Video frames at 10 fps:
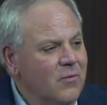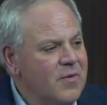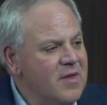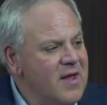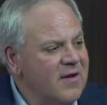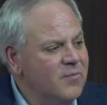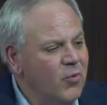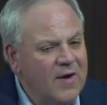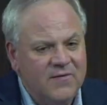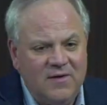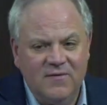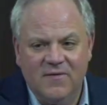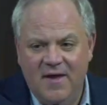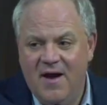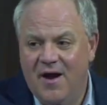when the next president's
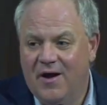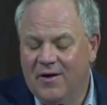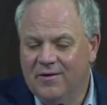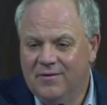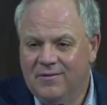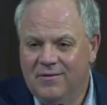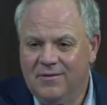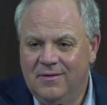there,